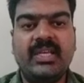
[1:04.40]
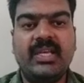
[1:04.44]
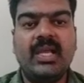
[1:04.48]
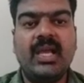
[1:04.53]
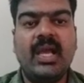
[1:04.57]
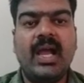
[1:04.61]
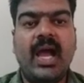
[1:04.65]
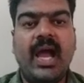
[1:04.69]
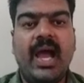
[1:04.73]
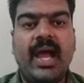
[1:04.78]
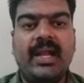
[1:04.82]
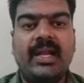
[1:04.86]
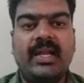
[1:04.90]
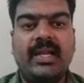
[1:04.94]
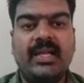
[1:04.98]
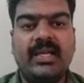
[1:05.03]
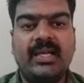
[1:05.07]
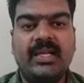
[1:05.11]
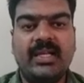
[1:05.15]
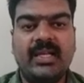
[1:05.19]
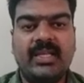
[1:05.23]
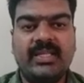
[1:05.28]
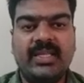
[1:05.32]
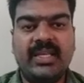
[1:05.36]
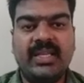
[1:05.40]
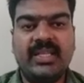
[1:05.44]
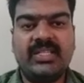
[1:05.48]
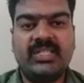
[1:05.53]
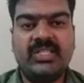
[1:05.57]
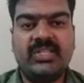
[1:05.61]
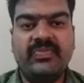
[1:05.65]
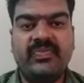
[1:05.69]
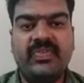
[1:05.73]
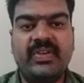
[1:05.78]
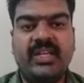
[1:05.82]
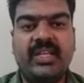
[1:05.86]
and
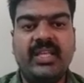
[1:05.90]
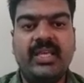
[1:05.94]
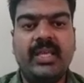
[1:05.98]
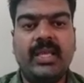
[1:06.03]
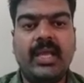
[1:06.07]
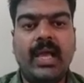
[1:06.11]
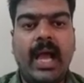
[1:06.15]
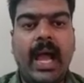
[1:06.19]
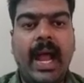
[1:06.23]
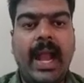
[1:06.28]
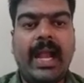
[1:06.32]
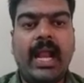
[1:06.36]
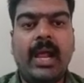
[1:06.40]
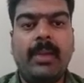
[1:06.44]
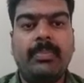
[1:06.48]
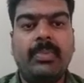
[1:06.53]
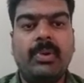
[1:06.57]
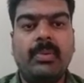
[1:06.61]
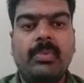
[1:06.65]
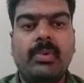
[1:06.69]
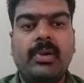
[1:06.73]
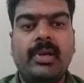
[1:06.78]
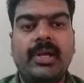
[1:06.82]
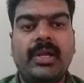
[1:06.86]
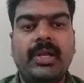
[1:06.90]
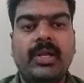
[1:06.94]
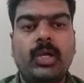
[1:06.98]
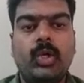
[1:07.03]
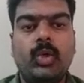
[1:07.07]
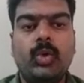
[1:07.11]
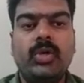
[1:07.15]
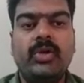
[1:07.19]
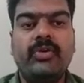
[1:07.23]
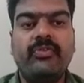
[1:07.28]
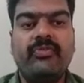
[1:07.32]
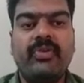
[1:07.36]
sensitivity, adaptability to
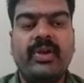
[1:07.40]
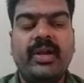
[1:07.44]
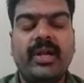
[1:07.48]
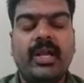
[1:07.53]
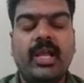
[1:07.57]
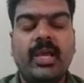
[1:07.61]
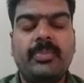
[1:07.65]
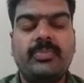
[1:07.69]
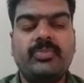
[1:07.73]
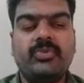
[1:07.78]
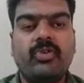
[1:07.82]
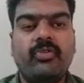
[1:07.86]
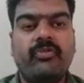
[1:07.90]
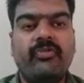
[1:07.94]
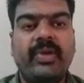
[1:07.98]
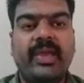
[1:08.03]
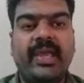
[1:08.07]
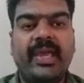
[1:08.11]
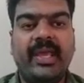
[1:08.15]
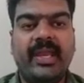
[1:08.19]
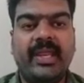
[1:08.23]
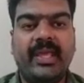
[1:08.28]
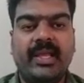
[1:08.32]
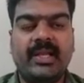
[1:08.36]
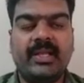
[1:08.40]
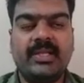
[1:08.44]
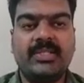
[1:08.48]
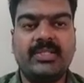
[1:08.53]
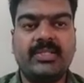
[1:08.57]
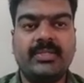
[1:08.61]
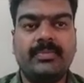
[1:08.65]
different types of aerials.